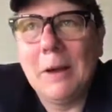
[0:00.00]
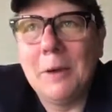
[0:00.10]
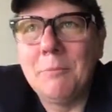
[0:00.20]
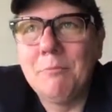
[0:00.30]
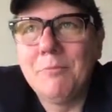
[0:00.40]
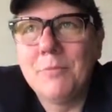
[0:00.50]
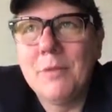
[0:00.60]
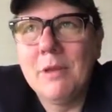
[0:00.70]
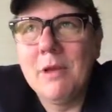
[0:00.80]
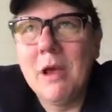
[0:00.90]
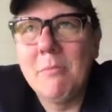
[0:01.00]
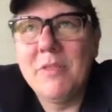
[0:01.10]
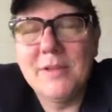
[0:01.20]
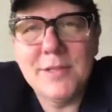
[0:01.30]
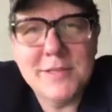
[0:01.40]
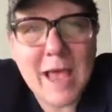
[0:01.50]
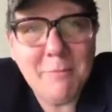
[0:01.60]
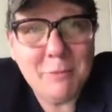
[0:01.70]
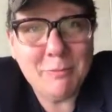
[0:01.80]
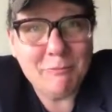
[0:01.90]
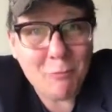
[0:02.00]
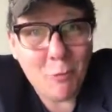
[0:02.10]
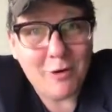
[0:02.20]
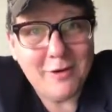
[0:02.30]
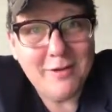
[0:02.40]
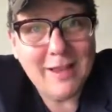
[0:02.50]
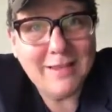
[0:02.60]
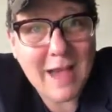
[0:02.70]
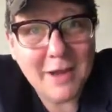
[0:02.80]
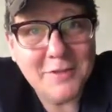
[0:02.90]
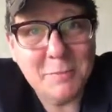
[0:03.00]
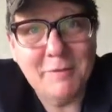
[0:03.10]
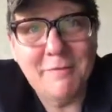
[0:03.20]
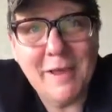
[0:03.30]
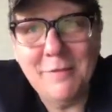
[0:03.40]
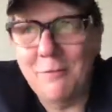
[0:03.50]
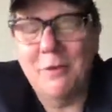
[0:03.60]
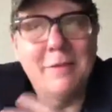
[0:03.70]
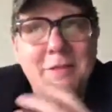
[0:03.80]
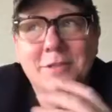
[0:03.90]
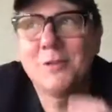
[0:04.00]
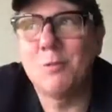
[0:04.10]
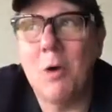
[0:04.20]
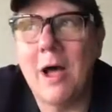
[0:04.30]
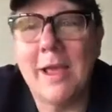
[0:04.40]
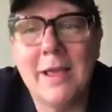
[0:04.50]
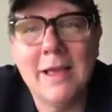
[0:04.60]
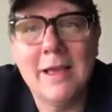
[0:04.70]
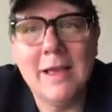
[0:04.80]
But this has happened before, and God has been faithful, and this is why